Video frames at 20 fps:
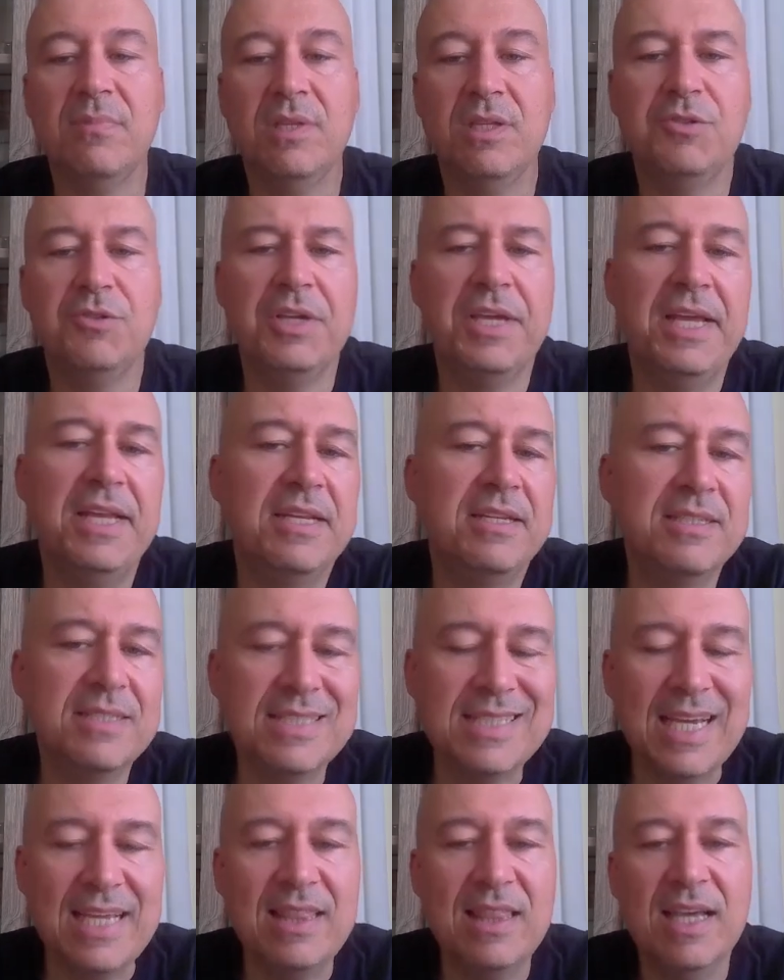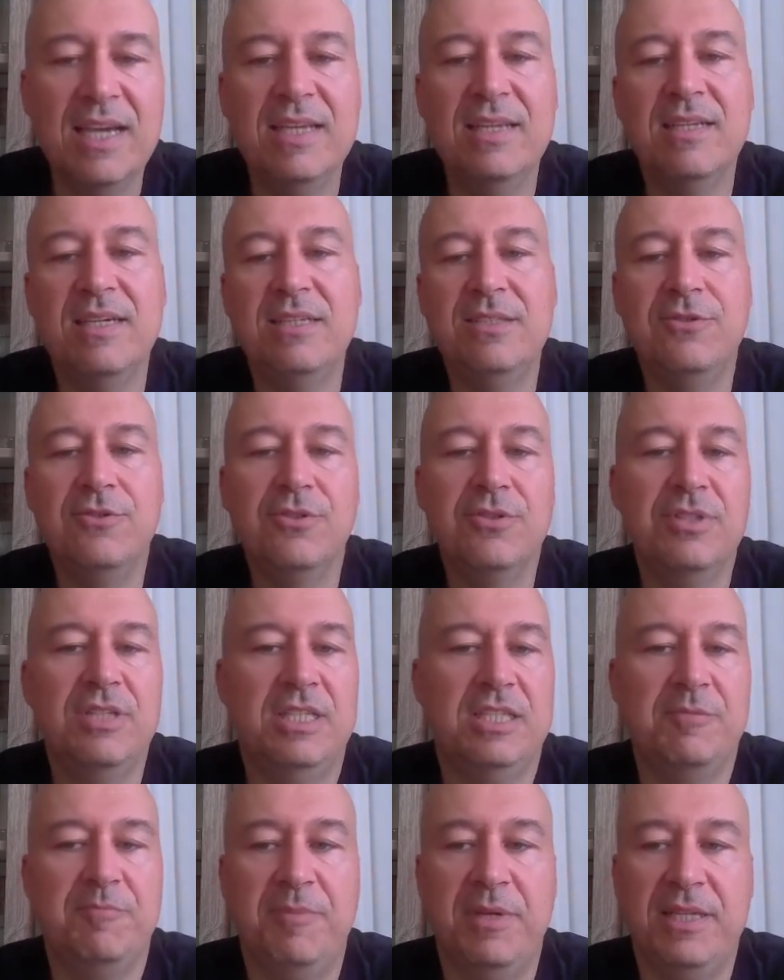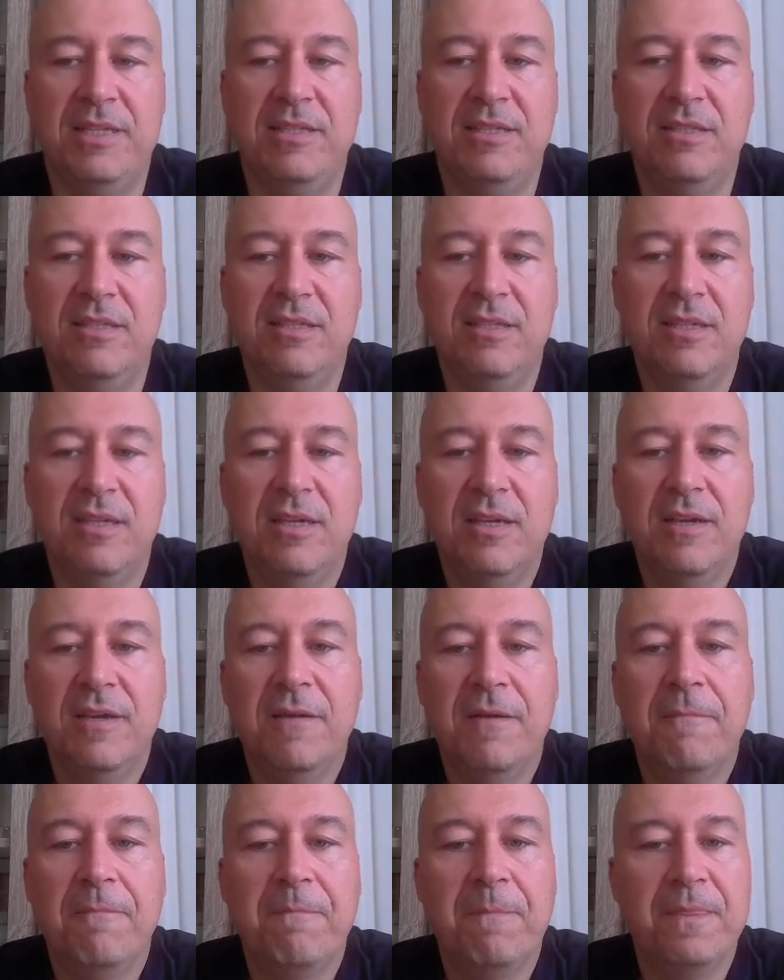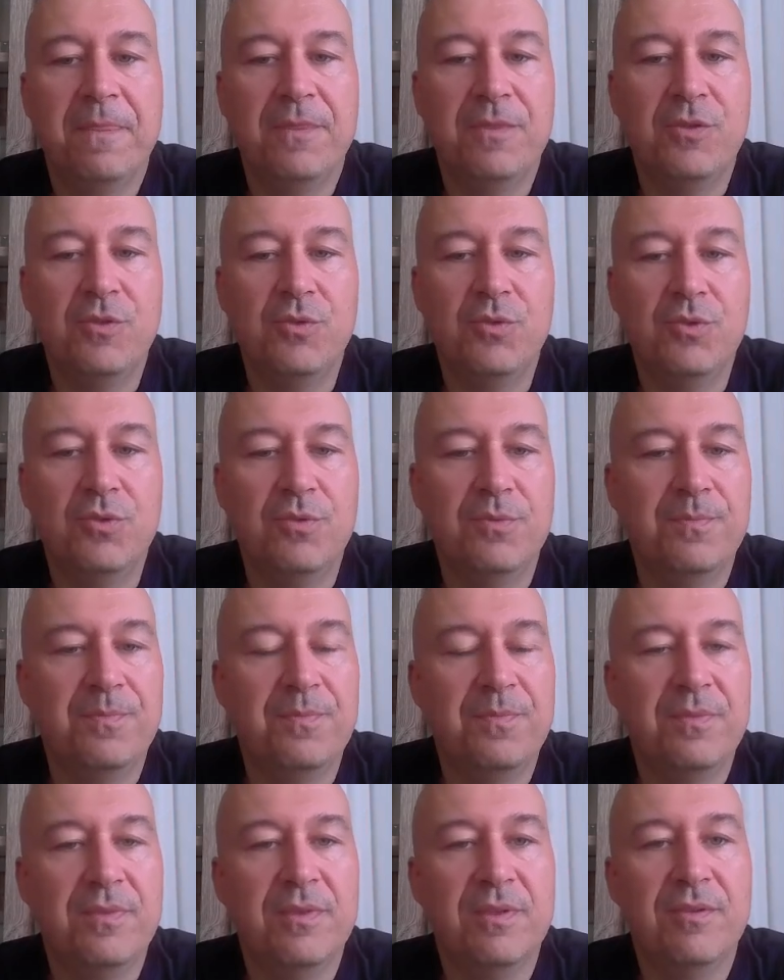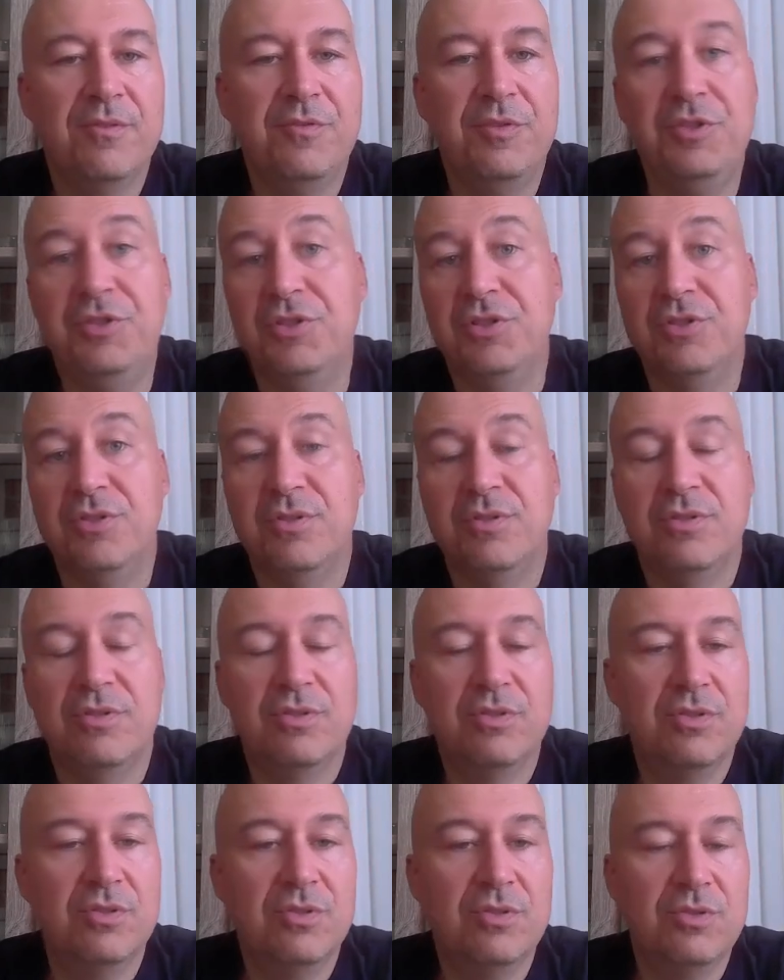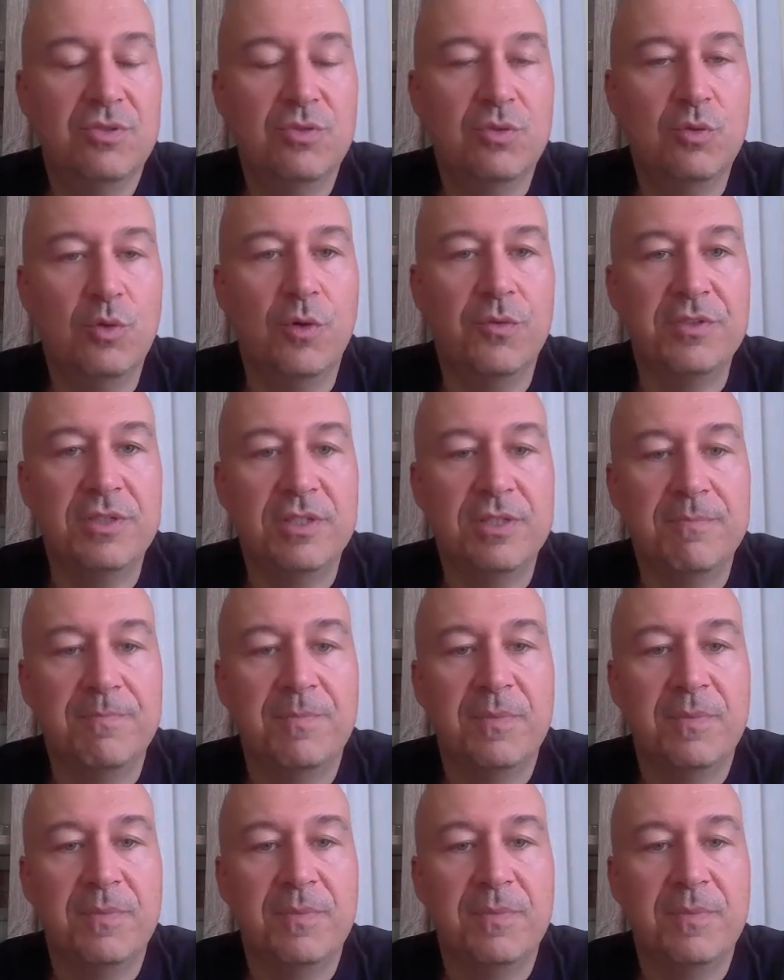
So again, sideline, I don't expect it to feature too often.